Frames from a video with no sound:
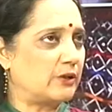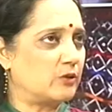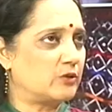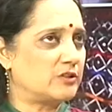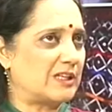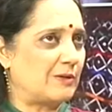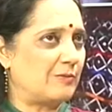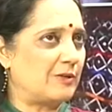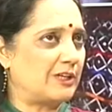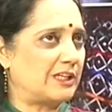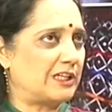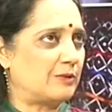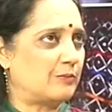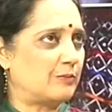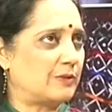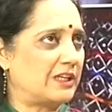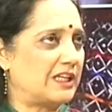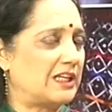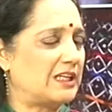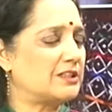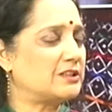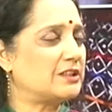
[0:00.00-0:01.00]
to sum it up
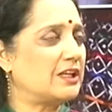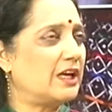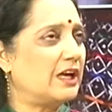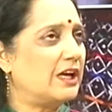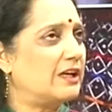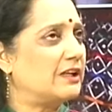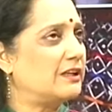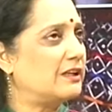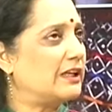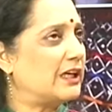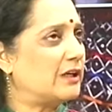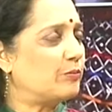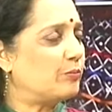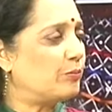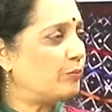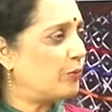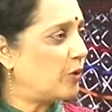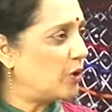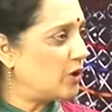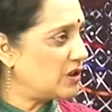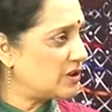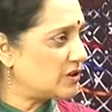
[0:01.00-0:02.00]
as that
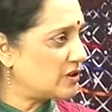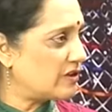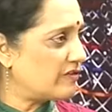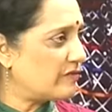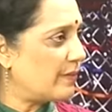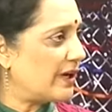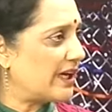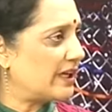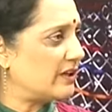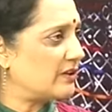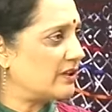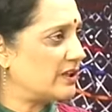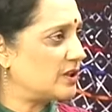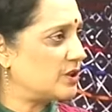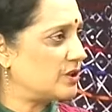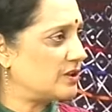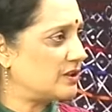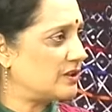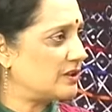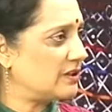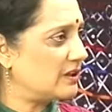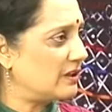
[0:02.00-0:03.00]
pulls of
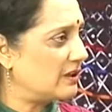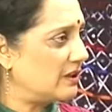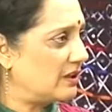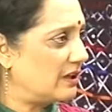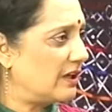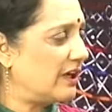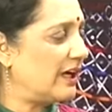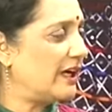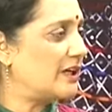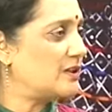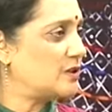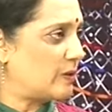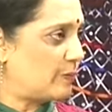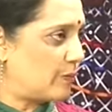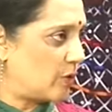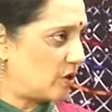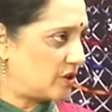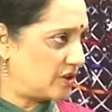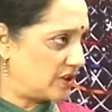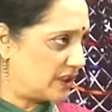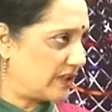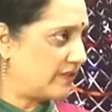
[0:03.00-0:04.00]
migration is a
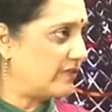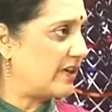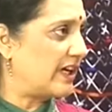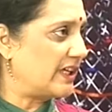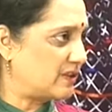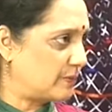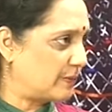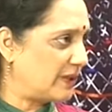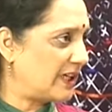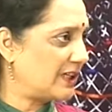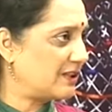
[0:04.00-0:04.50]
positive aspect.